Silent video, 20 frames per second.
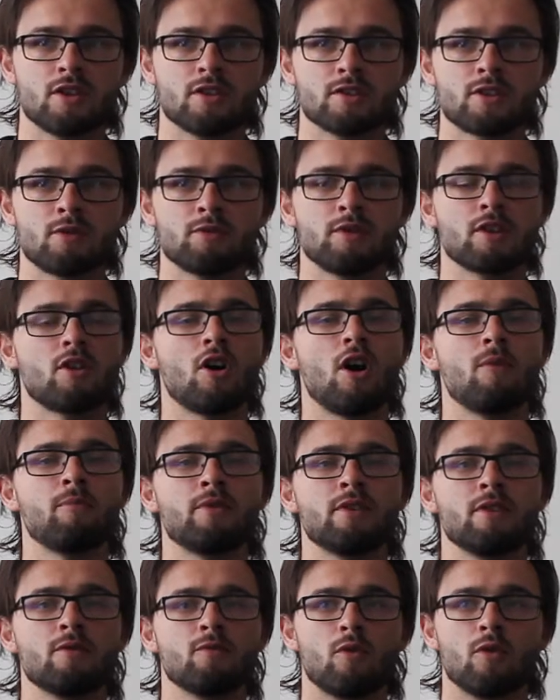so the
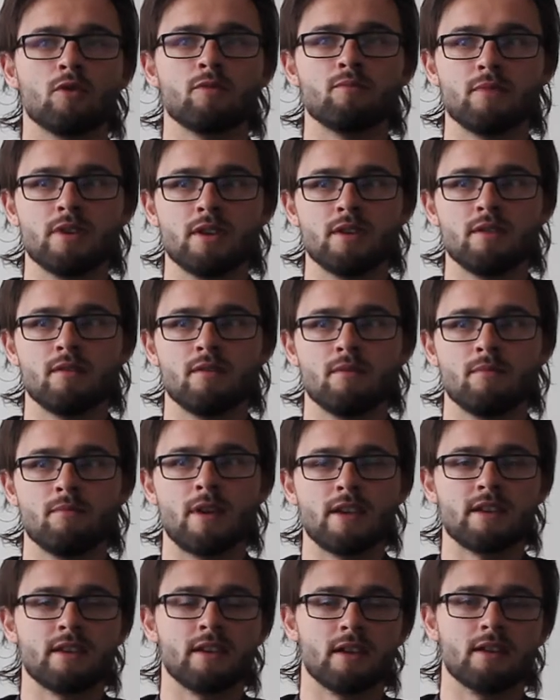company won't be
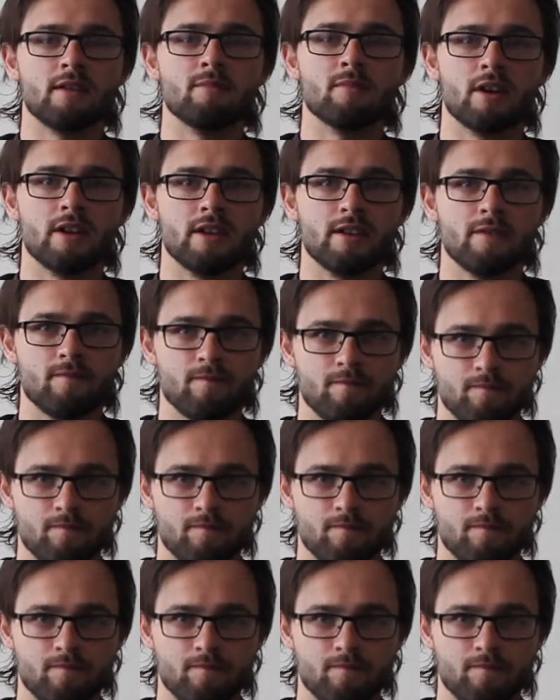making any money.